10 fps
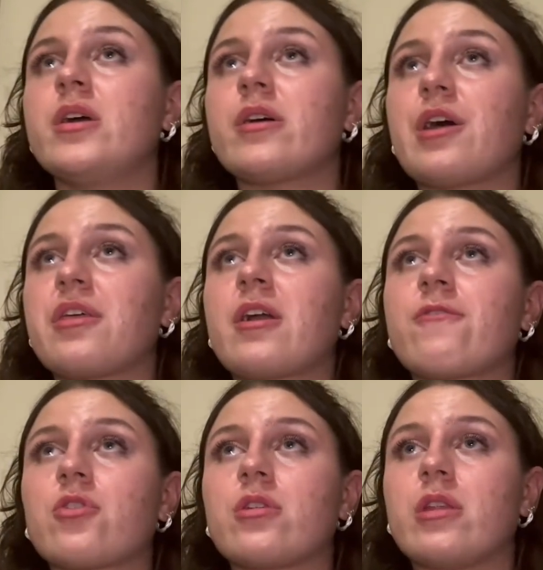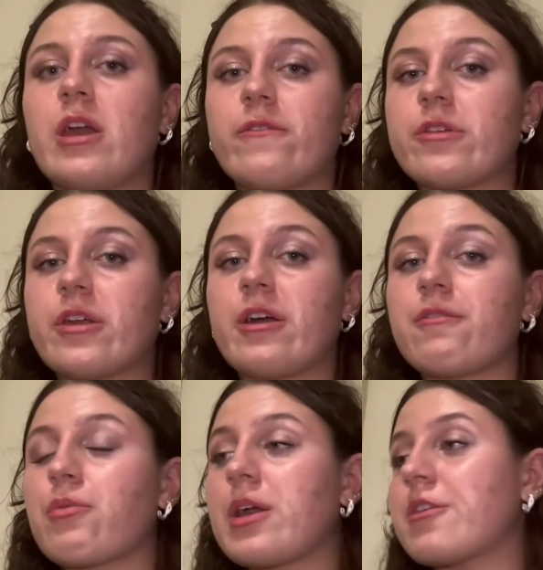I think I've gotten everything out of
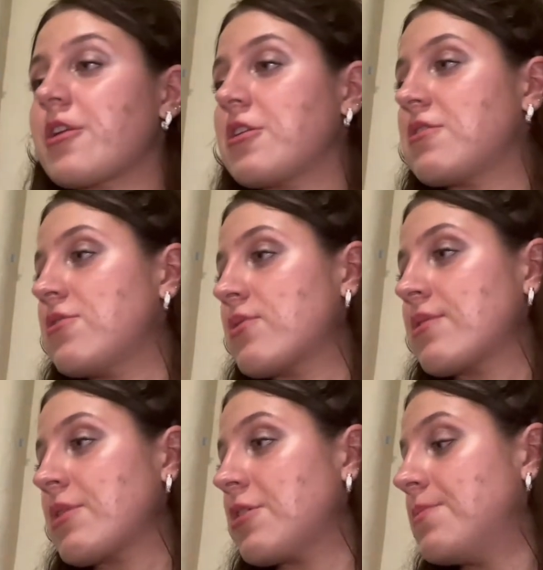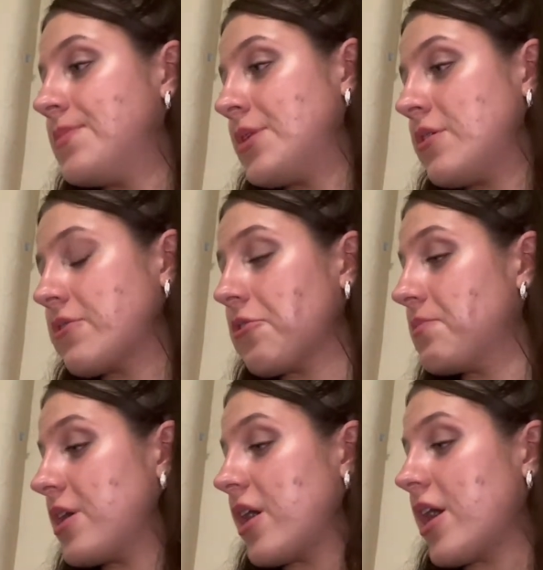the way that I needed to explain. So
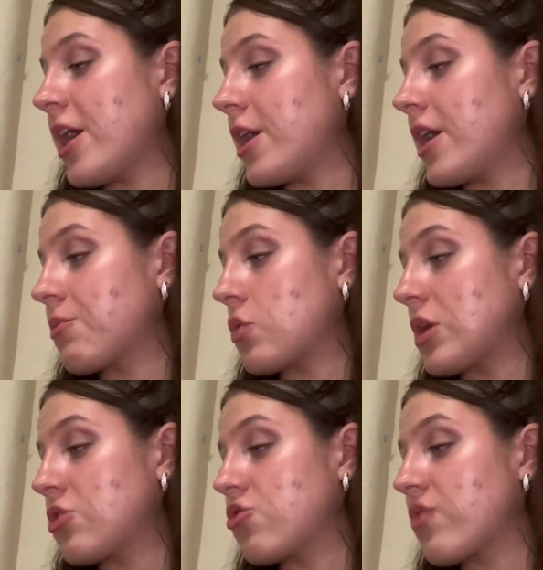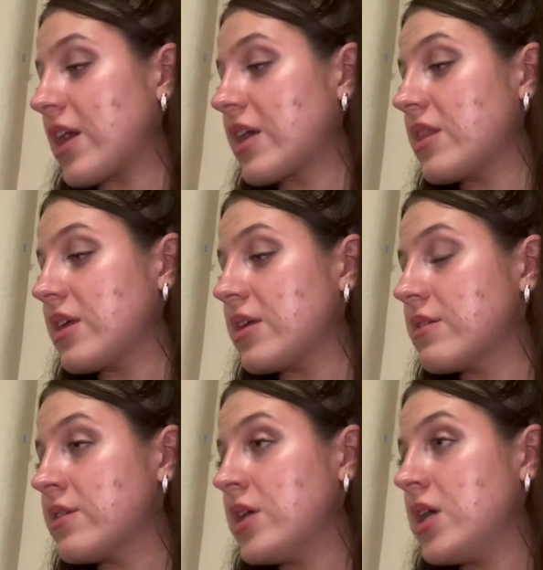I am going to rank these
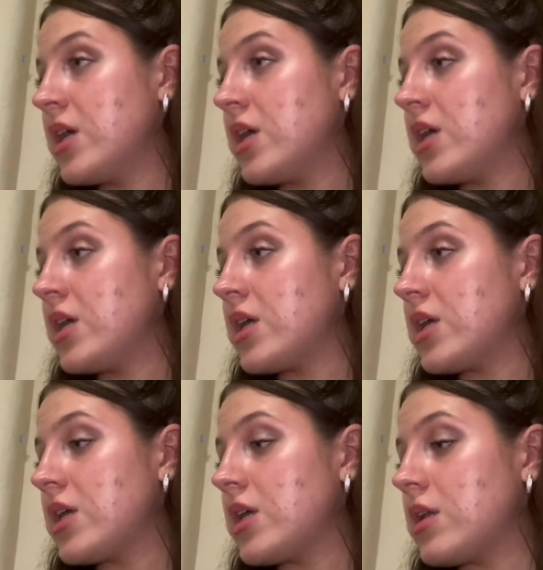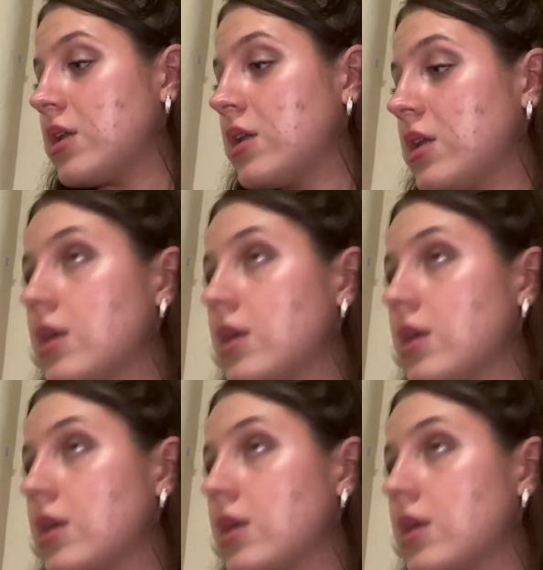in